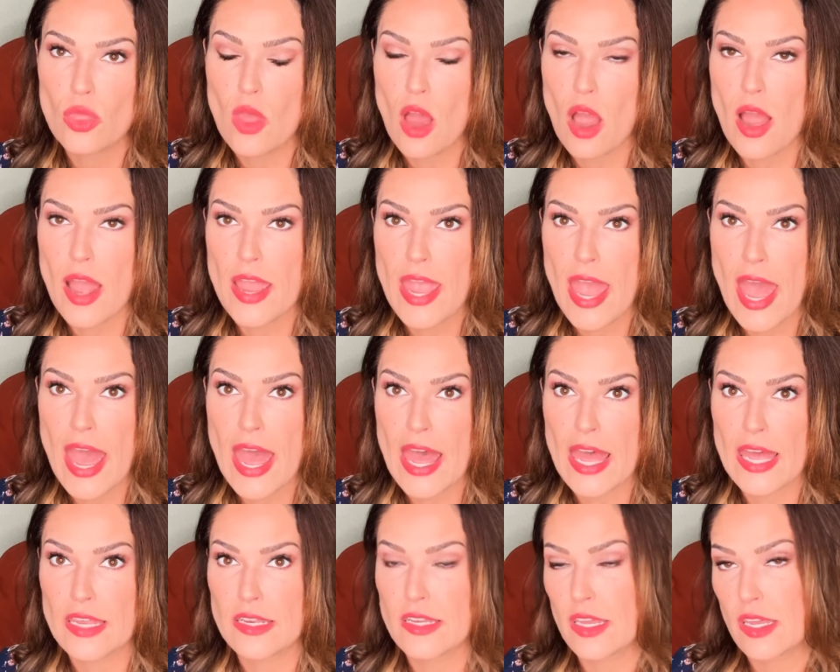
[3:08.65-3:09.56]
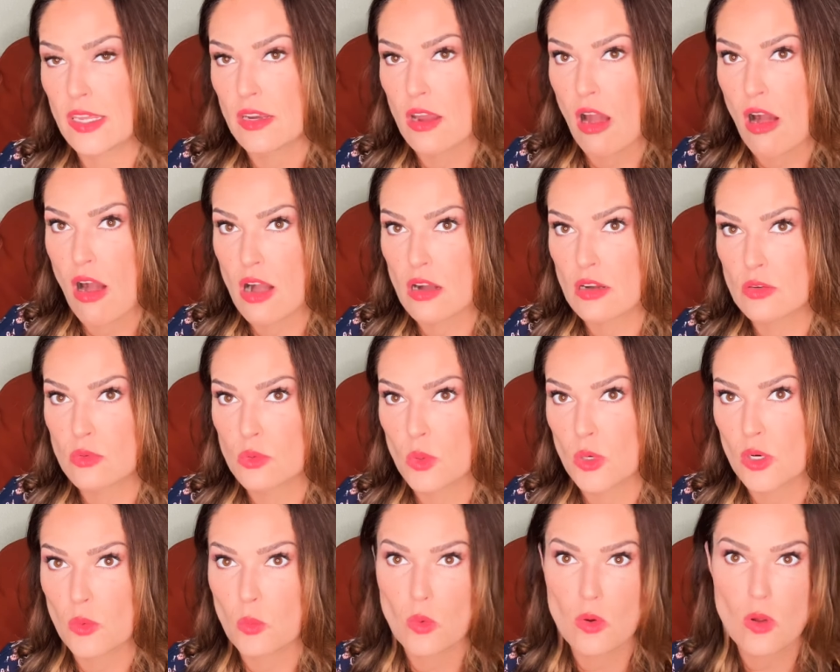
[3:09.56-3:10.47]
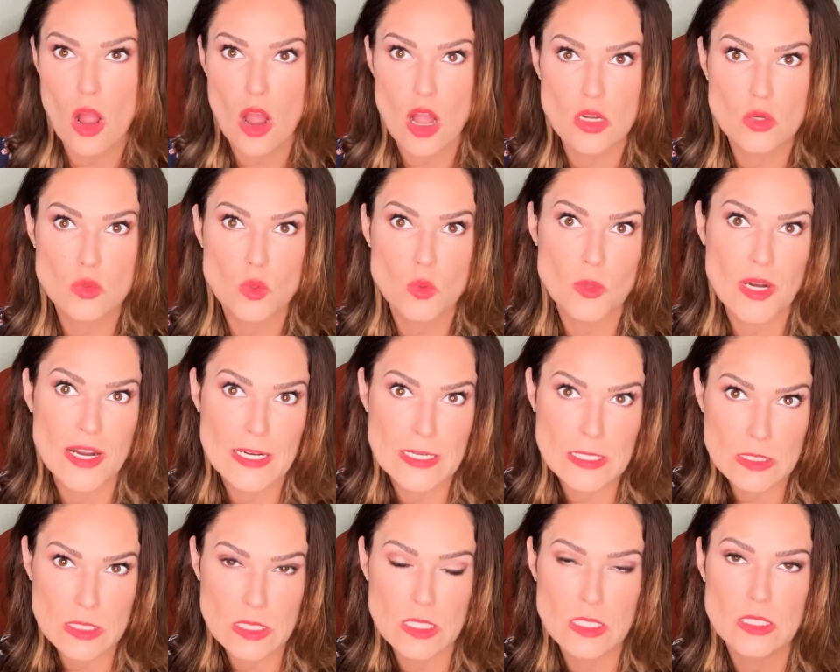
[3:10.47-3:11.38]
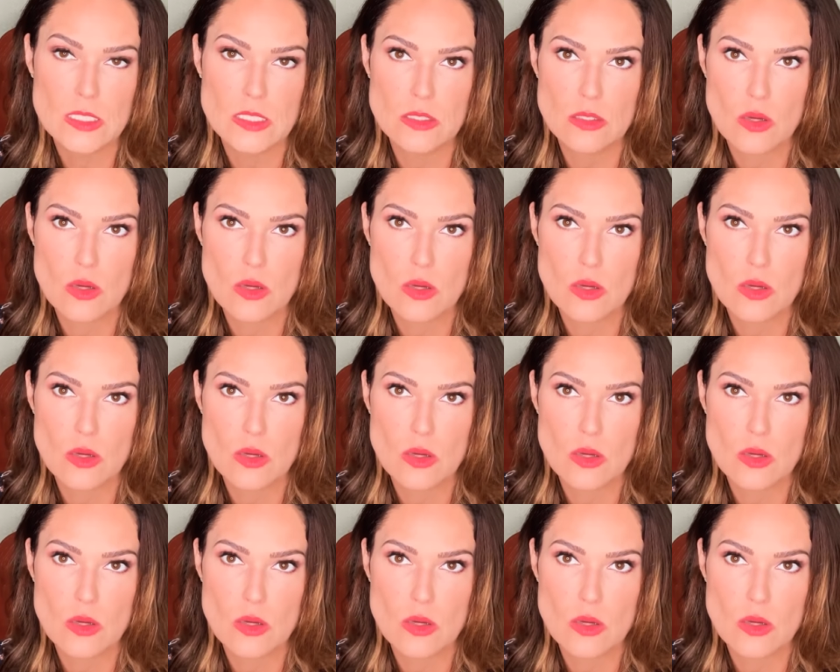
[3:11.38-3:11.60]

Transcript: I had an aquarelle